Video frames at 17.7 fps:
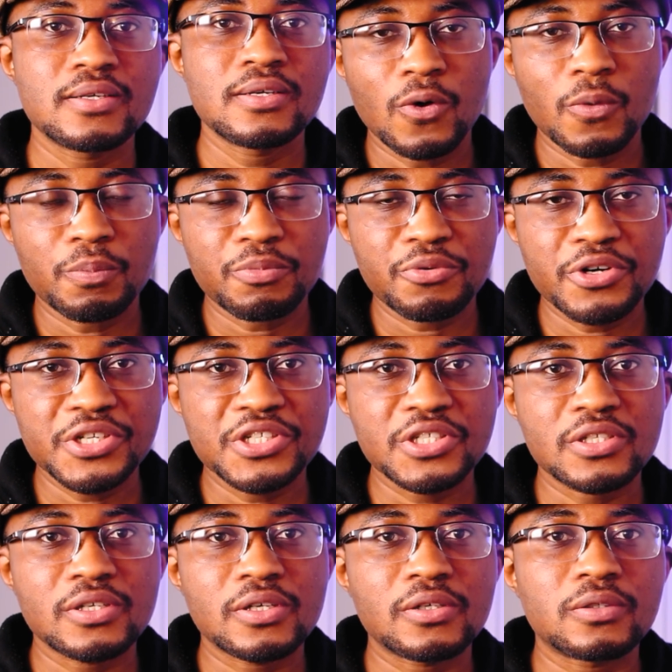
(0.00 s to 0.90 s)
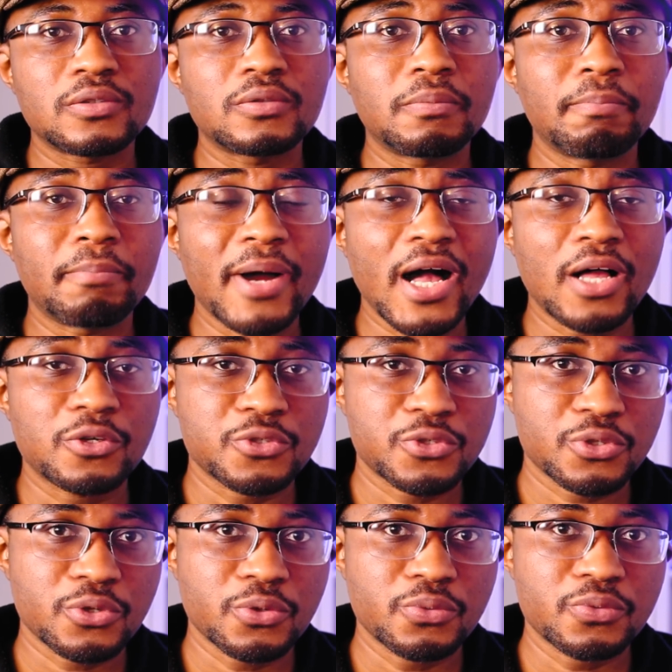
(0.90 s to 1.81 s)
operational
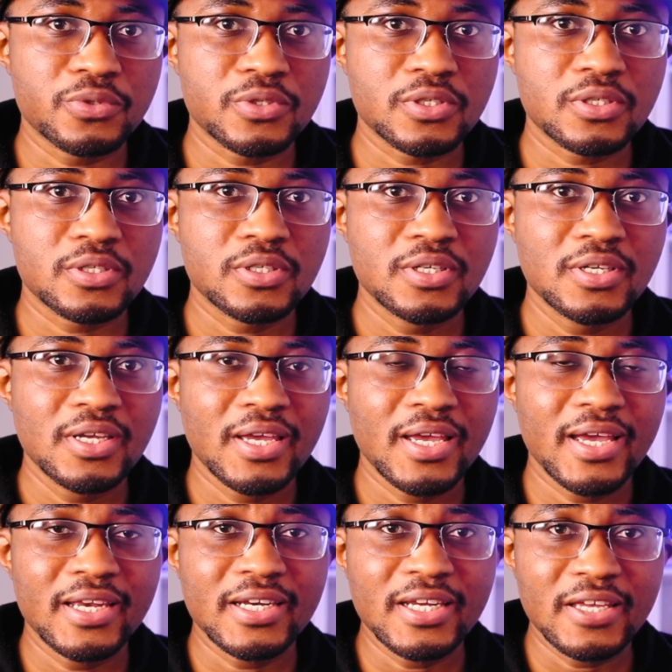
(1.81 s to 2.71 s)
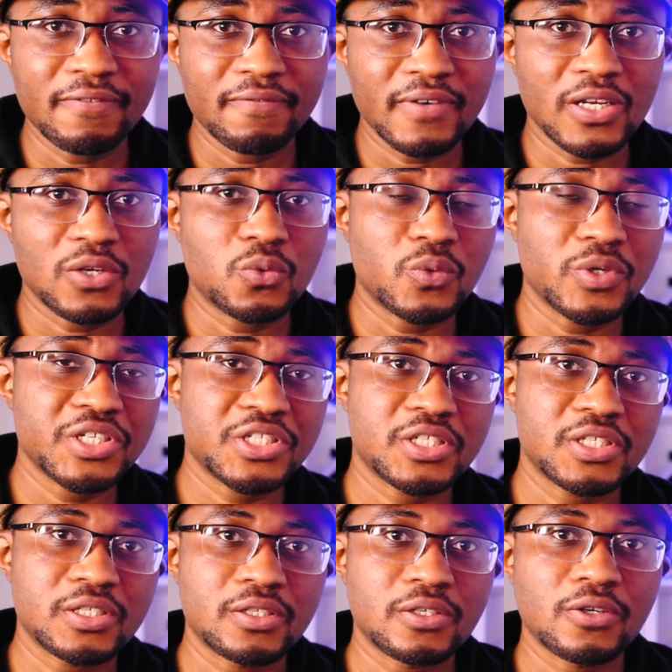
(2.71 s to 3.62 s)
milestones and
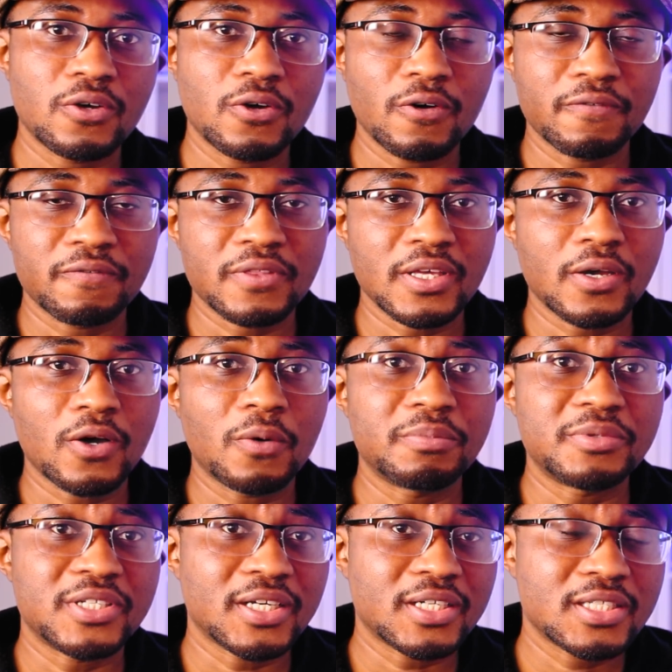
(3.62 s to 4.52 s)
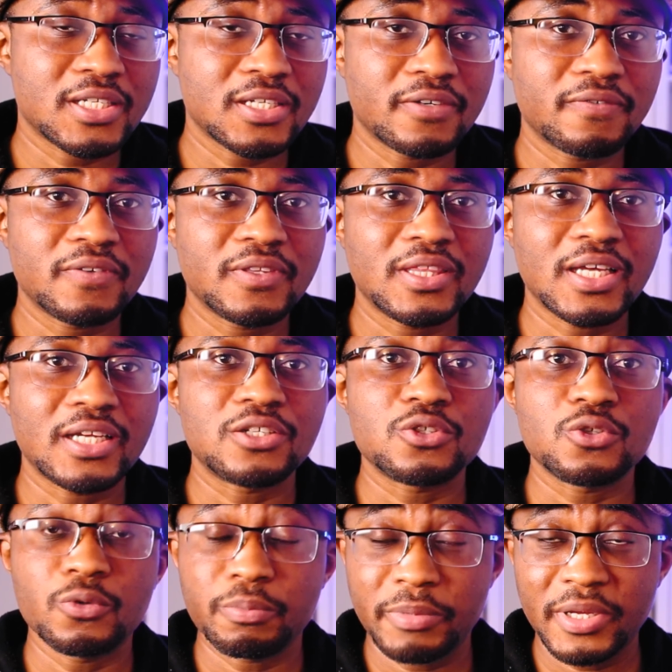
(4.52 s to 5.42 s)
evaluation of the objective
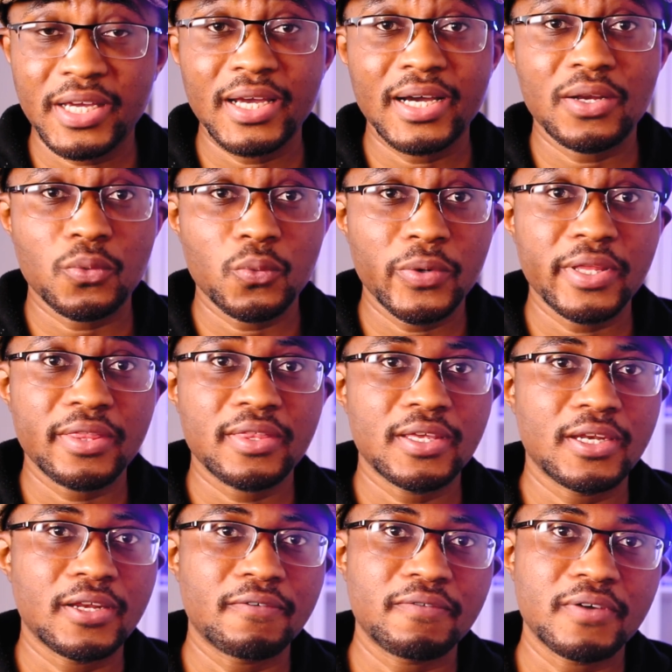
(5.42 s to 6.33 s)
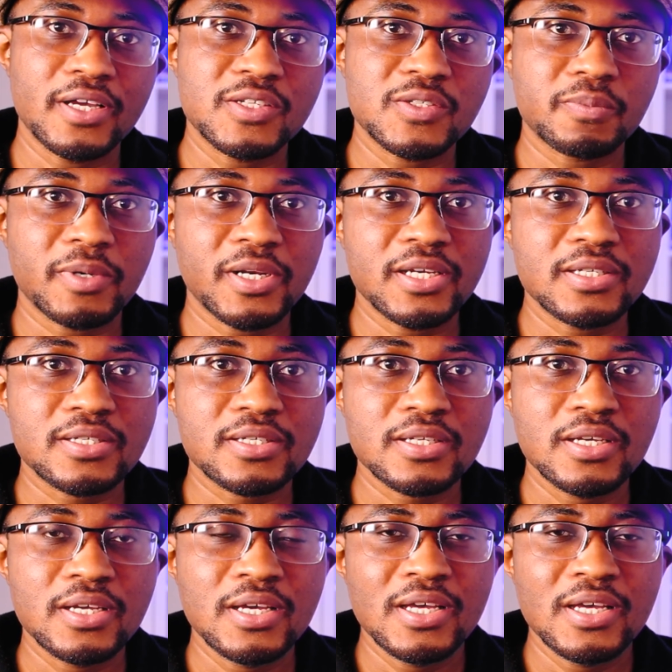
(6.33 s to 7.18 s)
that you began with in the first place.